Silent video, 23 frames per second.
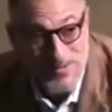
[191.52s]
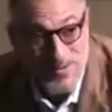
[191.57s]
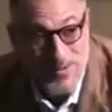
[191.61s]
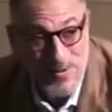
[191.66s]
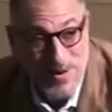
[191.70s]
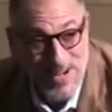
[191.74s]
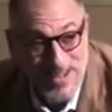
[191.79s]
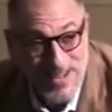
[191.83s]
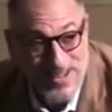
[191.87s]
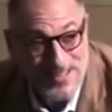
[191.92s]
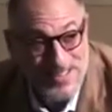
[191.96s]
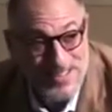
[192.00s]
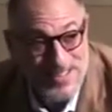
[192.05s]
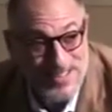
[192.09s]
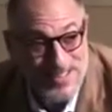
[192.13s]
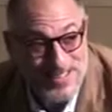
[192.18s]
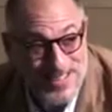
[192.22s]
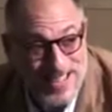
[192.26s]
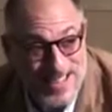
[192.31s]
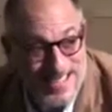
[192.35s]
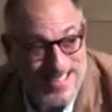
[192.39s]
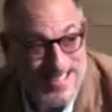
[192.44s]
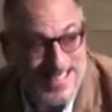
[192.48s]
for a while, let
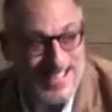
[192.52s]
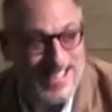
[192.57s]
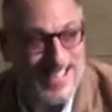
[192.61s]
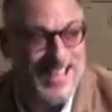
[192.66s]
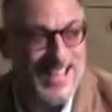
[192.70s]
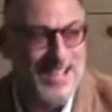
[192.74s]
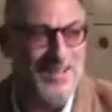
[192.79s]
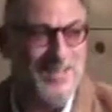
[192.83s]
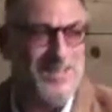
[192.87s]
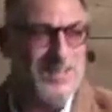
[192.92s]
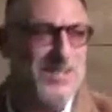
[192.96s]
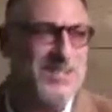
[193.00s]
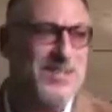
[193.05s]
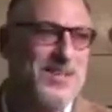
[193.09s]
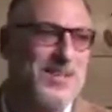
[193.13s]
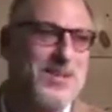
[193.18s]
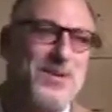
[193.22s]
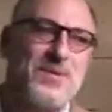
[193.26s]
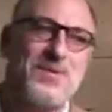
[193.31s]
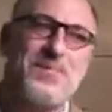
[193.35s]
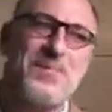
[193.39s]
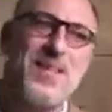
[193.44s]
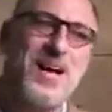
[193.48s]
you guys. In. But
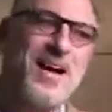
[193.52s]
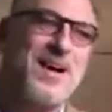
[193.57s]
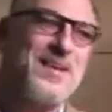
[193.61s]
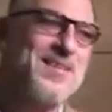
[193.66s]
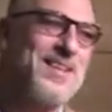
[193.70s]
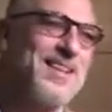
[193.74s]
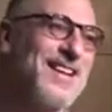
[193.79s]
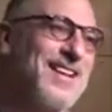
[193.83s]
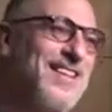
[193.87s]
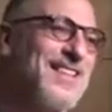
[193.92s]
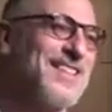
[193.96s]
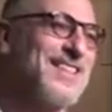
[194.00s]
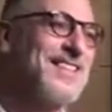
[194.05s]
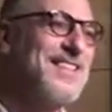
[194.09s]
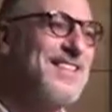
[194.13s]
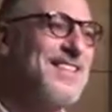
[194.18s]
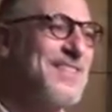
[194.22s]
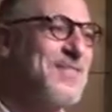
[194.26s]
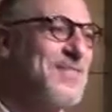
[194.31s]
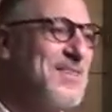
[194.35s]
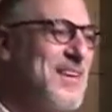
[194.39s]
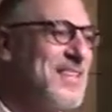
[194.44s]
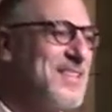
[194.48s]
no, I'm gonna continue
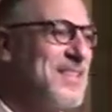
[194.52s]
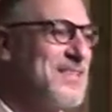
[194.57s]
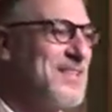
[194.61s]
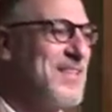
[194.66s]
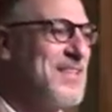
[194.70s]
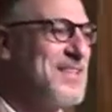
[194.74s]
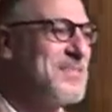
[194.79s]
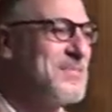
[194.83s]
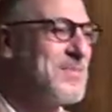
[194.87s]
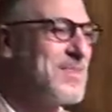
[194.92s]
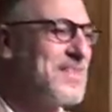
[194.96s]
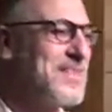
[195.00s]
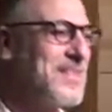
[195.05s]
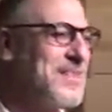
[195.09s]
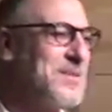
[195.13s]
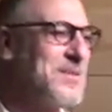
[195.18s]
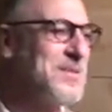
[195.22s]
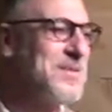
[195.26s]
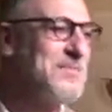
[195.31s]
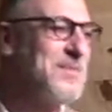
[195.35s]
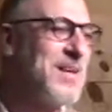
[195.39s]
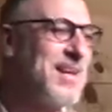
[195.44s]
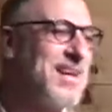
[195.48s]
to run the race with
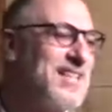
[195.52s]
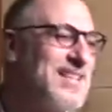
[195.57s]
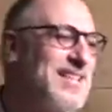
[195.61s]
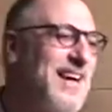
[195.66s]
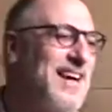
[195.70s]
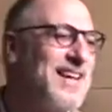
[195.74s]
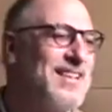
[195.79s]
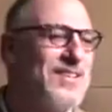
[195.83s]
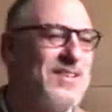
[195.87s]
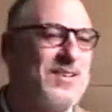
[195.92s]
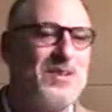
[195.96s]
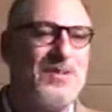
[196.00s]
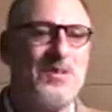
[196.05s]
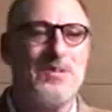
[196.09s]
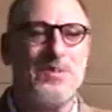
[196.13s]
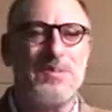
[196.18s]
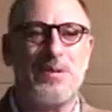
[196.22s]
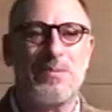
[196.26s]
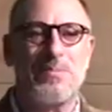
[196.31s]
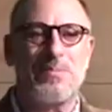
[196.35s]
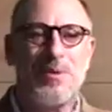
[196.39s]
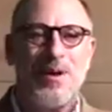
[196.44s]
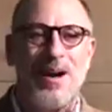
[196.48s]
you because I know
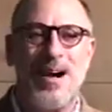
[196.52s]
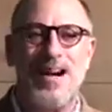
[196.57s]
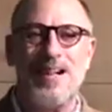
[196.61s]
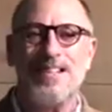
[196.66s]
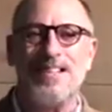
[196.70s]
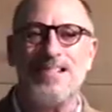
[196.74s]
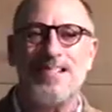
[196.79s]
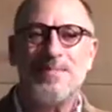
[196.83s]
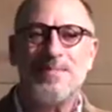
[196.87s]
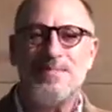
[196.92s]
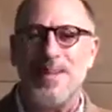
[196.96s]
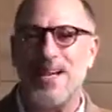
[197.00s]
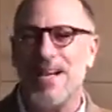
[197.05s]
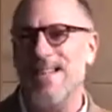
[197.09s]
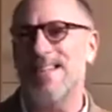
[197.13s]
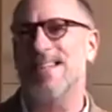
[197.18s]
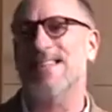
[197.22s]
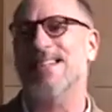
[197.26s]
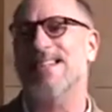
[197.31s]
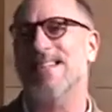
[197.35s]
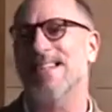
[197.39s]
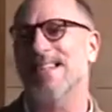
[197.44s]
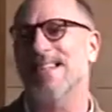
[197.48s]
the prize is
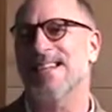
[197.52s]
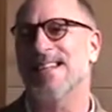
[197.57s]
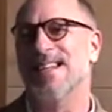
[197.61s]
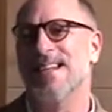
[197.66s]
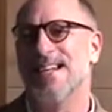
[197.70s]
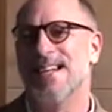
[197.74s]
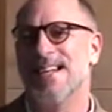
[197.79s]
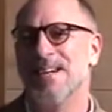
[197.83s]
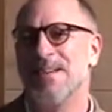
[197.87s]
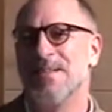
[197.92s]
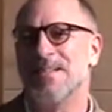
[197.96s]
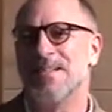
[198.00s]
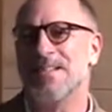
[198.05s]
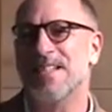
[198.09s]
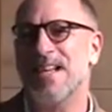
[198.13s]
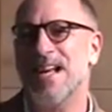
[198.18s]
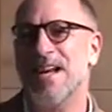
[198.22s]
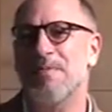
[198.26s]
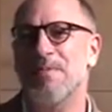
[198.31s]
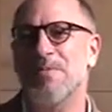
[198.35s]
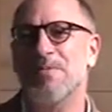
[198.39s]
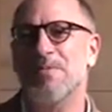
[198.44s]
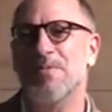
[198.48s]
amazing.
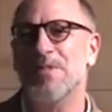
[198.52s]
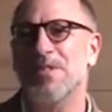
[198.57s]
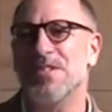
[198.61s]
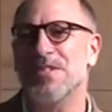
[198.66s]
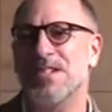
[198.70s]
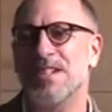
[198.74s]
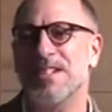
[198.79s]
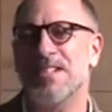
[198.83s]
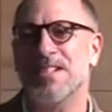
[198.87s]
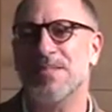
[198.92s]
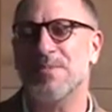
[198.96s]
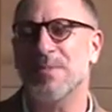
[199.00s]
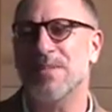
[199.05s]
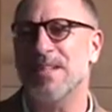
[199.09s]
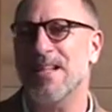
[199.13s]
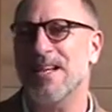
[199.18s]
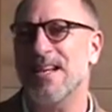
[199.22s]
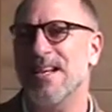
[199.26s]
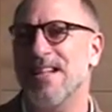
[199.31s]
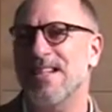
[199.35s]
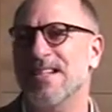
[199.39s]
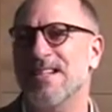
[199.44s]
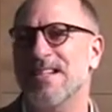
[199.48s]
Stand before Jesus one
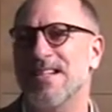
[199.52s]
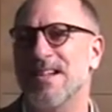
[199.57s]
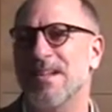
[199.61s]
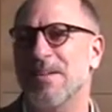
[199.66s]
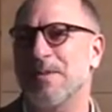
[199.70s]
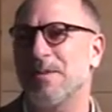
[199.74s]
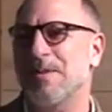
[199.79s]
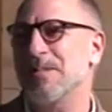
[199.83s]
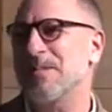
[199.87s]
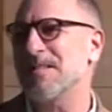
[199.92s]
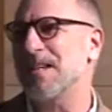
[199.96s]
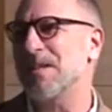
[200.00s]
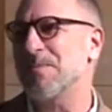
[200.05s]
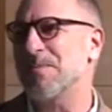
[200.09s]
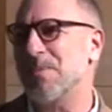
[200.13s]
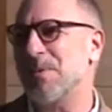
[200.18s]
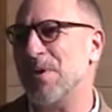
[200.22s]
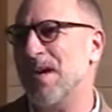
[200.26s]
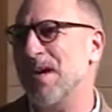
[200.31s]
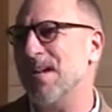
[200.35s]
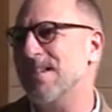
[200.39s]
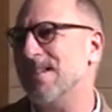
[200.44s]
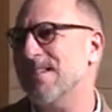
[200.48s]
day and just say
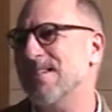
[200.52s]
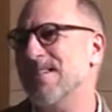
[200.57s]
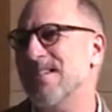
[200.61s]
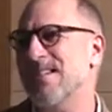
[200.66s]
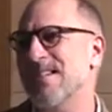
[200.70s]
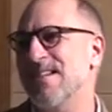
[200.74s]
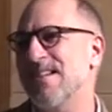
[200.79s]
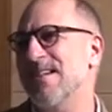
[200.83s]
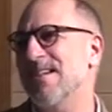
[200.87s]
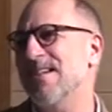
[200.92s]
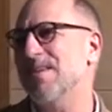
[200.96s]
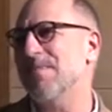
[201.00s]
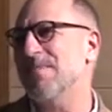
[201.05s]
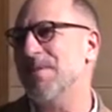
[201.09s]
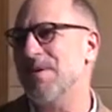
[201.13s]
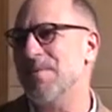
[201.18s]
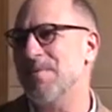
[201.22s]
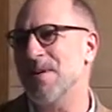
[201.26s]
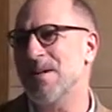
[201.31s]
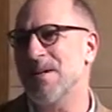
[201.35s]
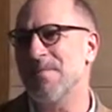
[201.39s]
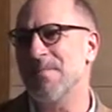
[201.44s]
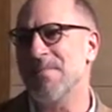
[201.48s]
praises to Him.
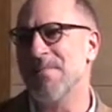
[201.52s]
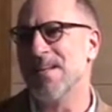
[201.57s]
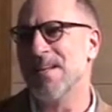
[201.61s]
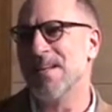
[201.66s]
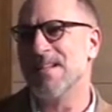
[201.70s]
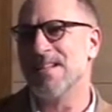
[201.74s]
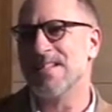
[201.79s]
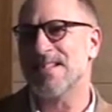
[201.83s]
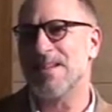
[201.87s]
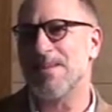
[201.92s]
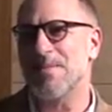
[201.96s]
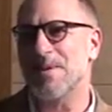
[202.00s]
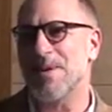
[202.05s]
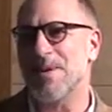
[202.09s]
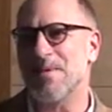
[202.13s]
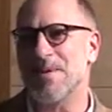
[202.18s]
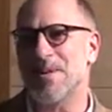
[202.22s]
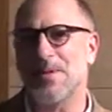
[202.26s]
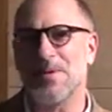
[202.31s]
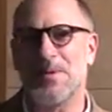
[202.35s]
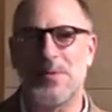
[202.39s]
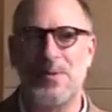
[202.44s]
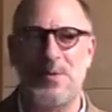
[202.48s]
Amen. Amen. So we have
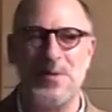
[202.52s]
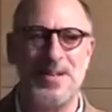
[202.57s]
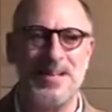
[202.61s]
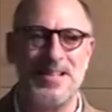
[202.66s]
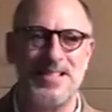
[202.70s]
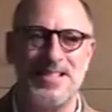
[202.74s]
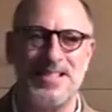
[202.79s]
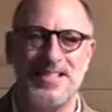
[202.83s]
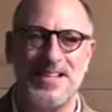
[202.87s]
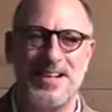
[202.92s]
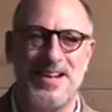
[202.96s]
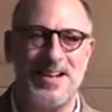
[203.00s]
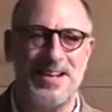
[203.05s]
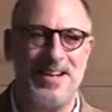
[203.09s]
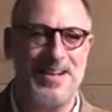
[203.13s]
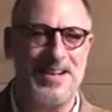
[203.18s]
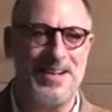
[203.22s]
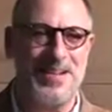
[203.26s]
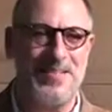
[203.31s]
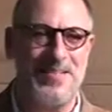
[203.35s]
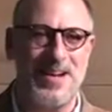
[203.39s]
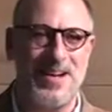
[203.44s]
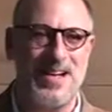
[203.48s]
a glorious
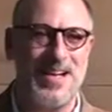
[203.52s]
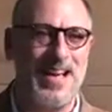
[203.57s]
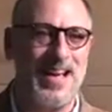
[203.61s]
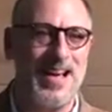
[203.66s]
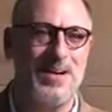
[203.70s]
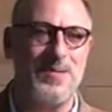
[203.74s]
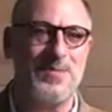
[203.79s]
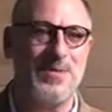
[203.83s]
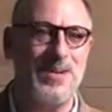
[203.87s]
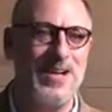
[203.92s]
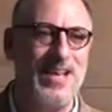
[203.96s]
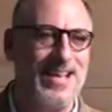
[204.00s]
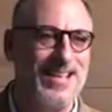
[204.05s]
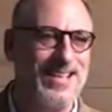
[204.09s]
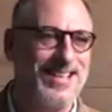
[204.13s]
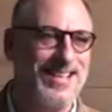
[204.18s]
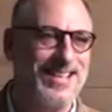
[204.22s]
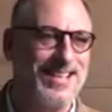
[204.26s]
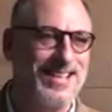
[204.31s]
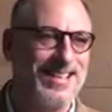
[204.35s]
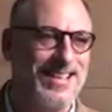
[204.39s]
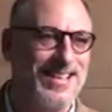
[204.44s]
time. I can't wait.